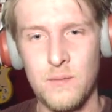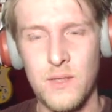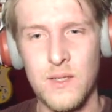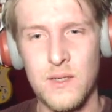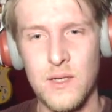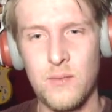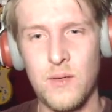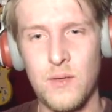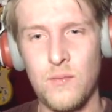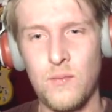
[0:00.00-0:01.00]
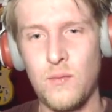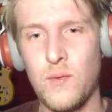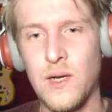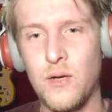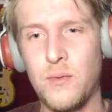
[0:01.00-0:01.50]
Please tell me it
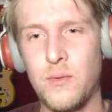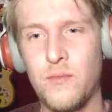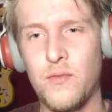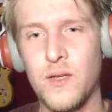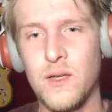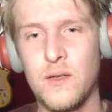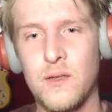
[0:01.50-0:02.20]
will open further.